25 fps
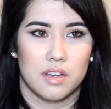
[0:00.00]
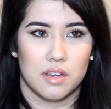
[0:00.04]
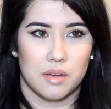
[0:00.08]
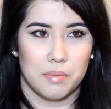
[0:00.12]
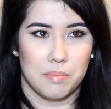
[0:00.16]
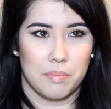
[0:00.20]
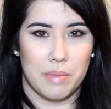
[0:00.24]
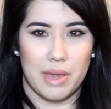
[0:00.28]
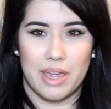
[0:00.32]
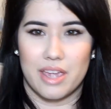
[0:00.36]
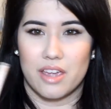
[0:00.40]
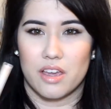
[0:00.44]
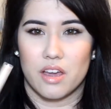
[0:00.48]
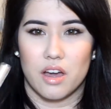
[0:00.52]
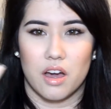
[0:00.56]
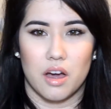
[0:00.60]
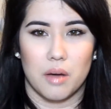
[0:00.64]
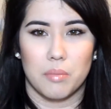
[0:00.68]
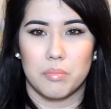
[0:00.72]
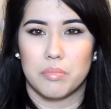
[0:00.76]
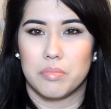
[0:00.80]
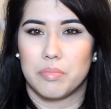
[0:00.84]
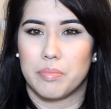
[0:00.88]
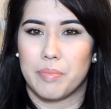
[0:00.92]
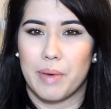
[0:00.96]

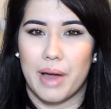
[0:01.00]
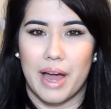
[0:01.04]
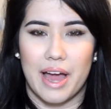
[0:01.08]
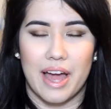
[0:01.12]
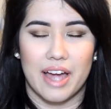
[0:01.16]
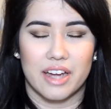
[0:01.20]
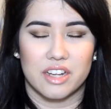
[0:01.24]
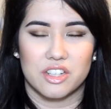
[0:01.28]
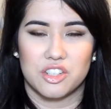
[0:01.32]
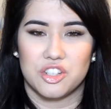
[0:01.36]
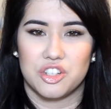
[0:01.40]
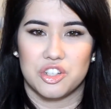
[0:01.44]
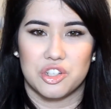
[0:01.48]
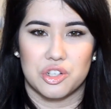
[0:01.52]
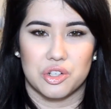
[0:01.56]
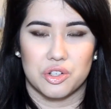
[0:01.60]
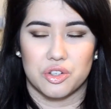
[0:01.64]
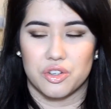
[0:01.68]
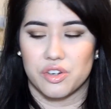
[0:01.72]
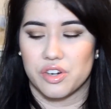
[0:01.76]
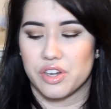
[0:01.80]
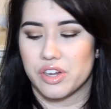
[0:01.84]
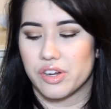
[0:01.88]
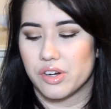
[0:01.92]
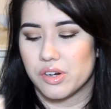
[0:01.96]
makeup bag
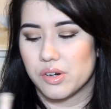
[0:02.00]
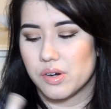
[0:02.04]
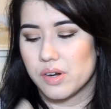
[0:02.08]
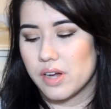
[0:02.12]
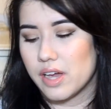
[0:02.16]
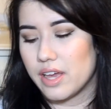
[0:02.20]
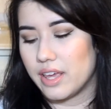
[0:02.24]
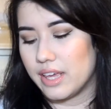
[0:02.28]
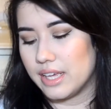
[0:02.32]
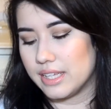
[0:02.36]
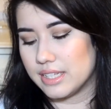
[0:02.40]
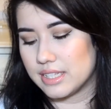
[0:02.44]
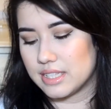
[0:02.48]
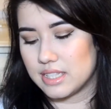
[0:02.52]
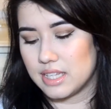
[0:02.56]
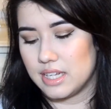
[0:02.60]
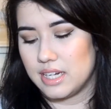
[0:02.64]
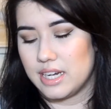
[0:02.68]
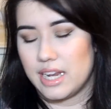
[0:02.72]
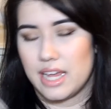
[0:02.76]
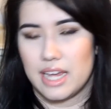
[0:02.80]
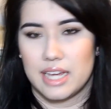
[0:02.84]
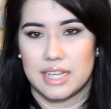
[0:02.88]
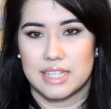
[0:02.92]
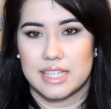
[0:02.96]
tutorial. It's the
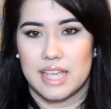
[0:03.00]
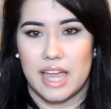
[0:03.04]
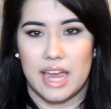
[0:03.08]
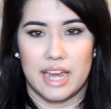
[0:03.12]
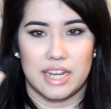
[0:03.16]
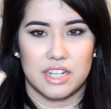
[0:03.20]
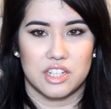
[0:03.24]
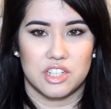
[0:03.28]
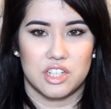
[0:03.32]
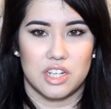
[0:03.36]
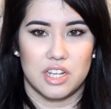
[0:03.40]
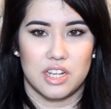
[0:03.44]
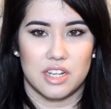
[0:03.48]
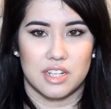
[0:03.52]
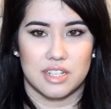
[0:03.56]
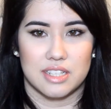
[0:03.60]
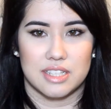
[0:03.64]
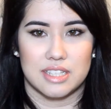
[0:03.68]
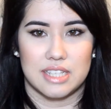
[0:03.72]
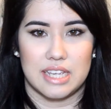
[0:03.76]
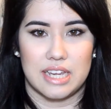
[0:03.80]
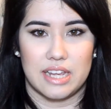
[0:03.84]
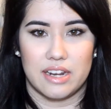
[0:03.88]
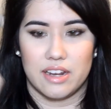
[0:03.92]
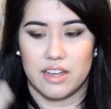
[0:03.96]
NYX HD
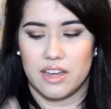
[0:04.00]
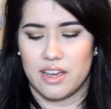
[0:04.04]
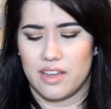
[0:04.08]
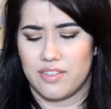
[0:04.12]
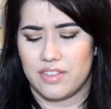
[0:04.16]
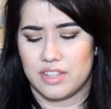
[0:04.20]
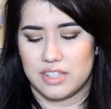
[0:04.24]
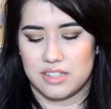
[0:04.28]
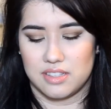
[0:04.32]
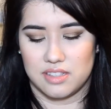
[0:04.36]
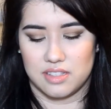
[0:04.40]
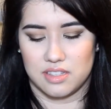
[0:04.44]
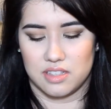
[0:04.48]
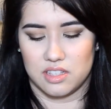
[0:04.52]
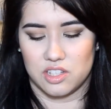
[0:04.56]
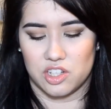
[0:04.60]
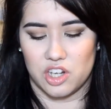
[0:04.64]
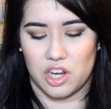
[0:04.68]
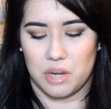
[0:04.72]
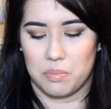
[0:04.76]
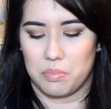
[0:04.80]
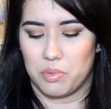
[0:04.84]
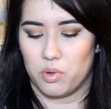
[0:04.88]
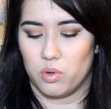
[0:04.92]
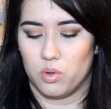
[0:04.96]
Concealer. This is in the
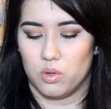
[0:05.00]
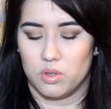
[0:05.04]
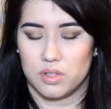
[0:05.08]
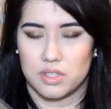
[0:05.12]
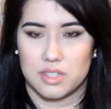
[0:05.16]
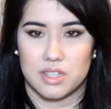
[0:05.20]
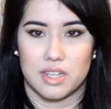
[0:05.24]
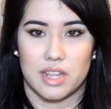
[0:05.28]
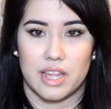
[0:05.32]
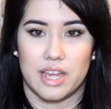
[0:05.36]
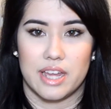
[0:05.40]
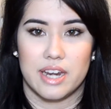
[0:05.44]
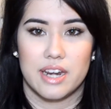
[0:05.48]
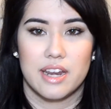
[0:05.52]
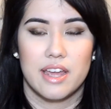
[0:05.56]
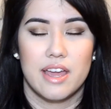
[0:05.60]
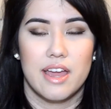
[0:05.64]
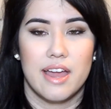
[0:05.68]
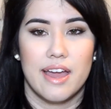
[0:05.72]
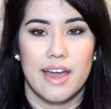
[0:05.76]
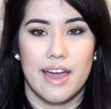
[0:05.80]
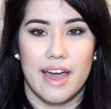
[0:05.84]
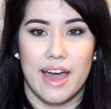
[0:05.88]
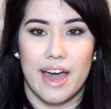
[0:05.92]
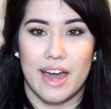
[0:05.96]
shade Porcelain,
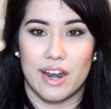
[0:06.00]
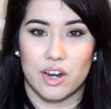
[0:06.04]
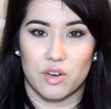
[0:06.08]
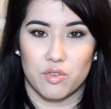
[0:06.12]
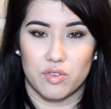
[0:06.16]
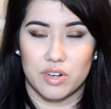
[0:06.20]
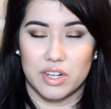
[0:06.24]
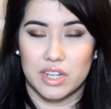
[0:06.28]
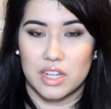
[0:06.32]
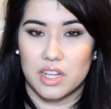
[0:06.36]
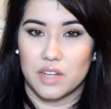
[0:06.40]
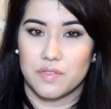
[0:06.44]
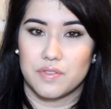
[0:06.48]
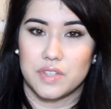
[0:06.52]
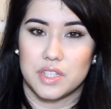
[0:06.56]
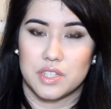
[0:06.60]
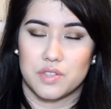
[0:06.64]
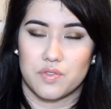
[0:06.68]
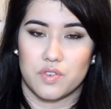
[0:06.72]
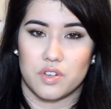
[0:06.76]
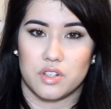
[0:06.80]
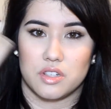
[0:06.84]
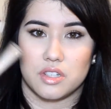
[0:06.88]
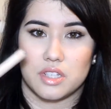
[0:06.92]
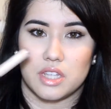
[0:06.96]
and I really love this
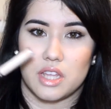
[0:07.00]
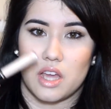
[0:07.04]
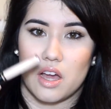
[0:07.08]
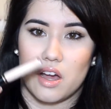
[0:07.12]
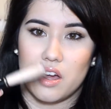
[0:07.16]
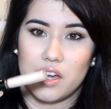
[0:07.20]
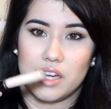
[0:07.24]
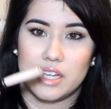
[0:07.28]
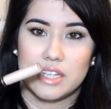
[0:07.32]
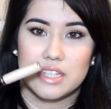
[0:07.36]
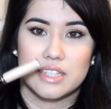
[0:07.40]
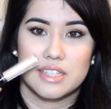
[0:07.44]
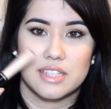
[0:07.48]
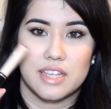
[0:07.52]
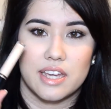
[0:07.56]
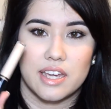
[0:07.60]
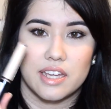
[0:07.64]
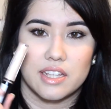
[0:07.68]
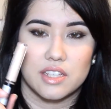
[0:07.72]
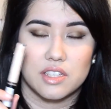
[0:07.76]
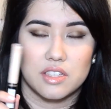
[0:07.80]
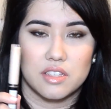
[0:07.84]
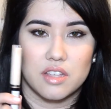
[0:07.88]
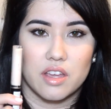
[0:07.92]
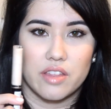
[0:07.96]
for under the eyes.
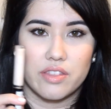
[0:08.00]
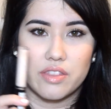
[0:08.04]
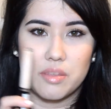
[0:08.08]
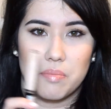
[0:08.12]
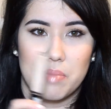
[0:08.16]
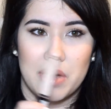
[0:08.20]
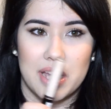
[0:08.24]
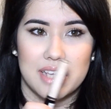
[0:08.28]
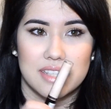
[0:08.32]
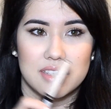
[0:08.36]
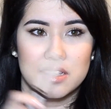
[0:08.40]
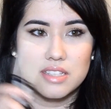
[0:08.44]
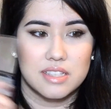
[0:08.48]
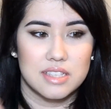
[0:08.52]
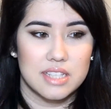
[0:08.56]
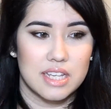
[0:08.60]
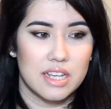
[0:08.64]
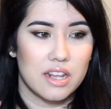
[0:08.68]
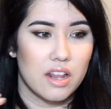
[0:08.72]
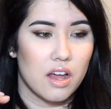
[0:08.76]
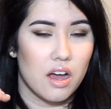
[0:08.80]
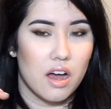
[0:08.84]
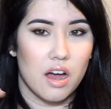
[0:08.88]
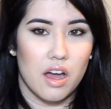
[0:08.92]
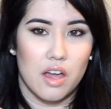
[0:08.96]
It's the best
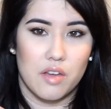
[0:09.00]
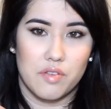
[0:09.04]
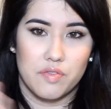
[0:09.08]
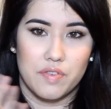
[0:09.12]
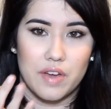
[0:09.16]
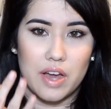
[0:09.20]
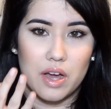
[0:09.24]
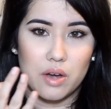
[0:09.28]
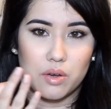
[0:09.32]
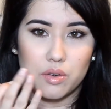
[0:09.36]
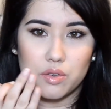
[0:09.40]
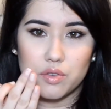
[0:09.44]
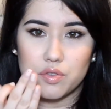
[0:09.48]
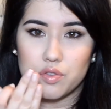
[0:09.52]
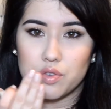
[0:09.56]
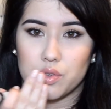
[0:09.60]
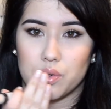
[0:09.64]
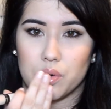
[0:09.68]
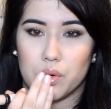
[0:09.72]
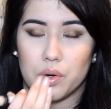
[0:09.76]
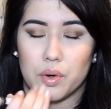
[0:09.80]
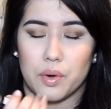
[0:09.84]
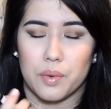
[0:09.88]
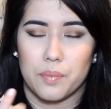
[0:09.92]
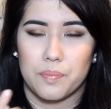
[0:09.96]
concealer I found
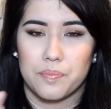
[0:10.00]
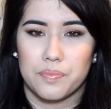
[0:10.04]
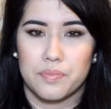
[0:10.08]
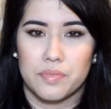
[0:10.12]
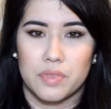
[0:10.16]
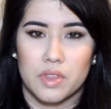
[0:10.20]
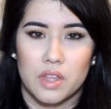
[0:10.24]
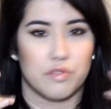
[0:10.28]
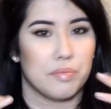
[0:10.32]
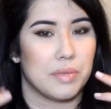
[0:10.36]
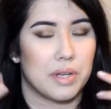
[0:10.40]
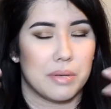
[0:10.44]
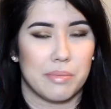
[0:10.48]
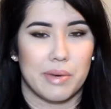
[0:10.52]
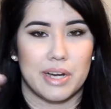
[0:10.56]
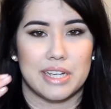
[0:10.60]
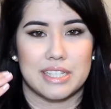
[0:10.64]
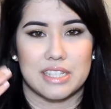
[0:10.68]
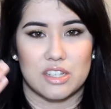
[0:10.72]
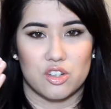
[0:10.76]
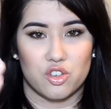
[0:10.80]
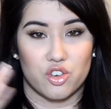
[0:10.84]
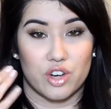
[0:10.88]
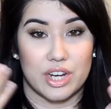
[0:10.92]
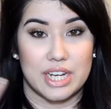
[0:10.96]
for
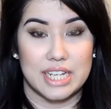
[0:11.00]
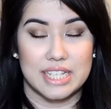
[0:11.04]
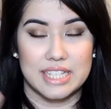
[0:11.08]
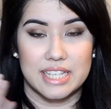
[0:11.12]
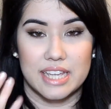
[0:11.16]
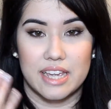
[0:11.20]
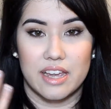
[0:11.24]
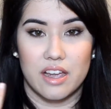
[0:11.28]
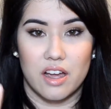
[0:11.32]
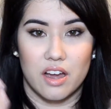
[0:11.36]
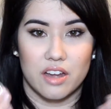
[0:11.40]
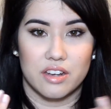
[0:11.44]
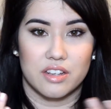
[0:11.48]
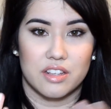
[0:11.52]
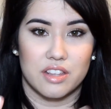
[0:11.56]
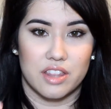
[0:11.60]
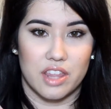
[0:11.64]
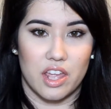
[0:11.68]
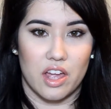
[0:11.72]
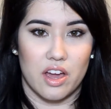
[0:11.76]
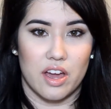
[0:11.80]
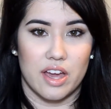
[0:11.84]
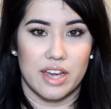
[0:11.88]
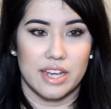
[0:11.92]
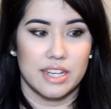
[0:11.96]
minimising creasing under
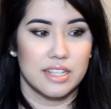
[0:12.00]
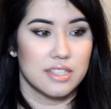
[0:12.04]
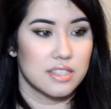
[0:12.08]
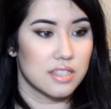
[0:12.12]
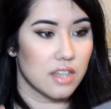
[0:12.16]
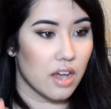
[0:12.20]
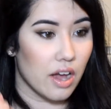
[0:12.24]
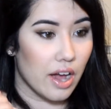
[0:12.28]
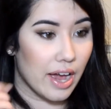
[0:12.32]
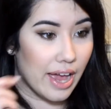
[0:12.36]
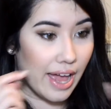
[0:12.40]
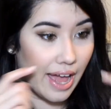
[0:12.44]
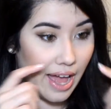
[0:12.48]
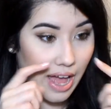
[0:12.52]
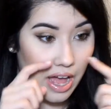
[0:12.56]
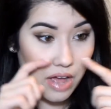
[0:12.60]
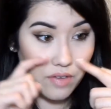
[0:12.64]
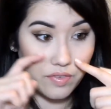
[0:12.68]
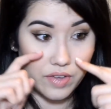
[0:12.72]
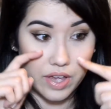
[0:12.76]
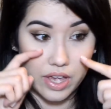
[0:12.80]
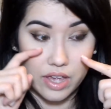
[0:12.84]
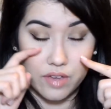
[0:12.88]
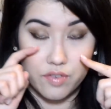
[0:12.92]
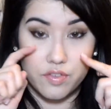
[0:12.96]
the eyes. I
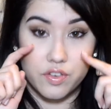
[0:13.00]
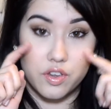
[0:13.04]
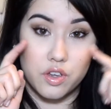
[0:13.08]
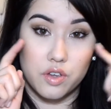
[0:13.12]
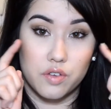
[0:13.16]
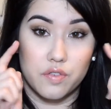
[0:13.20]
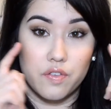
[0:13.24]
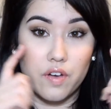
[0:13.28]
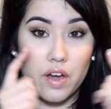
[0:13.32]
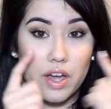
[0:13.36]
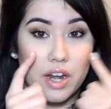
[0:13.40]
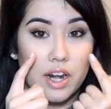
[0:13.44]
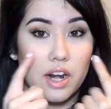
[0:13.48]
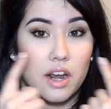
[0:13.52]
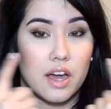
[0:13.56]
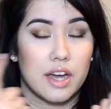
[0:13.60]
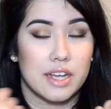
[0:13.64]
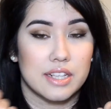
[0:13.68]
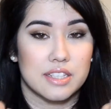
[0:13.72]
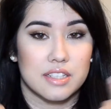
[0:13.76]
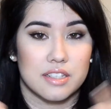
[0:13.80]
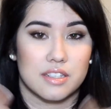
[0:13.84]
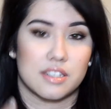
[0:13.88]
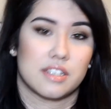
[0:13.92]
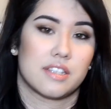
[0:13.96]
have a few fine
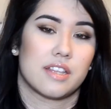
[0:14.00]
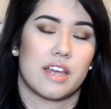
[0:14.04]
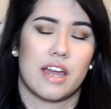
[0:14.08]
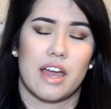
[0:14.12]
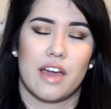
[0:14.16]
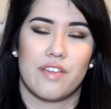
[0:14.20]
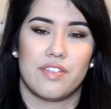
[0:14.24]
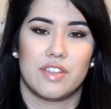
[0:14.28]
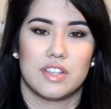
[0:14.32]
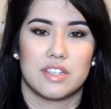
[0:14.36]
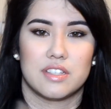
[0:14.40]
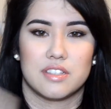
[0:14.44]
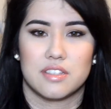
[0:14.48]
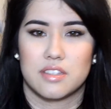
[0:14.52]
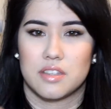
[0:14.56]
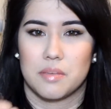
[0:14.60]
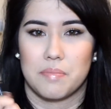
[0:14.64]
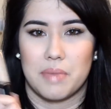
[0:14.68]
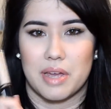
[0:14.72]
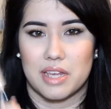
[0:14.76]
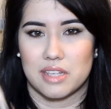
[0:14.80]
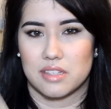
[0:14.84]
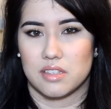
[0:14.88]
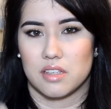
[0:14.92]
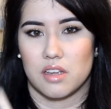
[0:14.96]
lines under there, and this is the
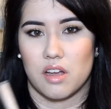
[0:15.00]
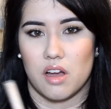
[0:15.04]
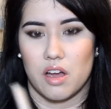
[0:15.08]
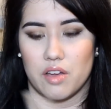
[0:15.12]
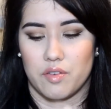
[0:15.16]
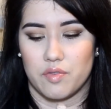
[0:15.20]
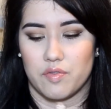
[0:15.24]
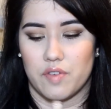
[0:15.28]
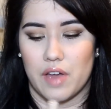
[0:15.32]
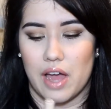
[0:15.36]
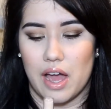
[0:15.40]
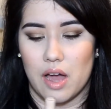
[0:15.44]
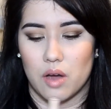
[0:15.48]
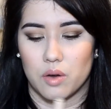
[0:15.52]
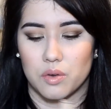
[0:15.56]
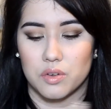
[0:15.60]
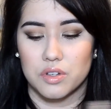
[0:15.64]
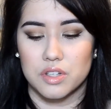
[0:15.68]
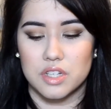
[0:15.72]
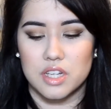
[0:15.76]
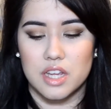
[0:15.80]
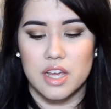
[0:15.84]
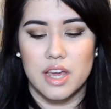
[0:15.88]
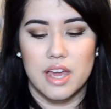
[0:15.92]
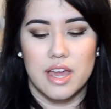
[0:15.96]
best thing I've
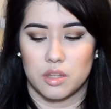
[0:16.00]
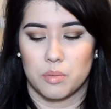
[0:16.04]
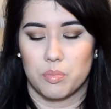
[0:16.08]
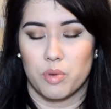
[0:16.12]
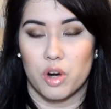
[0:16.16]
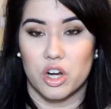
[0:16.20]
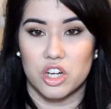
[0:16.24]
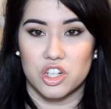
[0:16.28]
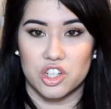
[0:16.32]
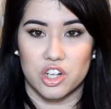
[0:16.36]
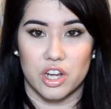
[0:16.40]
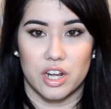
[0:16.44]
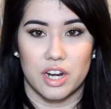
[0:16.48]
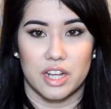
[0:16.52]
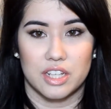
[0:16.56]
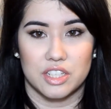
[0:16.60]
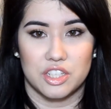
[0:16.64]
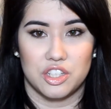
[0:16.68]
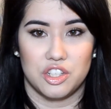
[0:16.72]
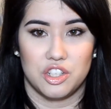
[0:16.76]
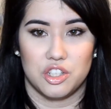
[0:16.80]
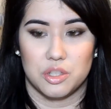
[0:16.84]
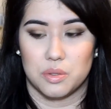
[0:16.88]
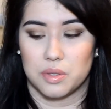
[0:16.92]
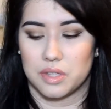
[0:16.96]
found. The brush I like
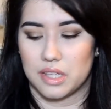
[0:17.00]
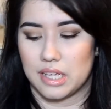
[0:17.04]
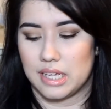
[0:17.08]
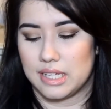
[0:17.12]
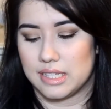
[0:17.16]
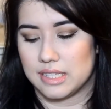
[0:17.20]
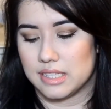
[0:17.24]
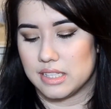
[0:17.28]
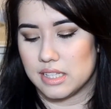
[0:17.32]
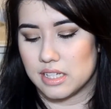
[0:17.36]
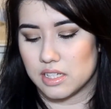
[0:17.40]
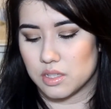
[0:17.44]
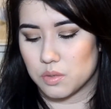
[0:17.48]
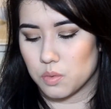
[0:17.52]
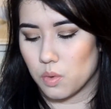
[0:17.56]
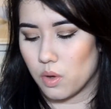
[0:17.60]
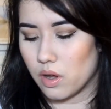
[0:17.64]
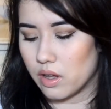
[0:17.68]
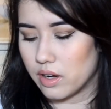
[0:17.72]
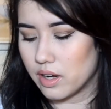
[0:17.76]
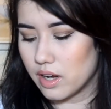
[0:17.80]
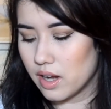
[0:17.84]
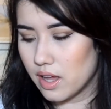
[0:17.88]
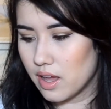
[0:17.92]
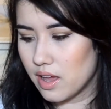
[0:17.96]
to use with it is this
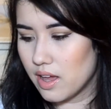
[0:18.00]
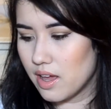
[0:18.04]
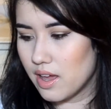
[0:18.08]
one.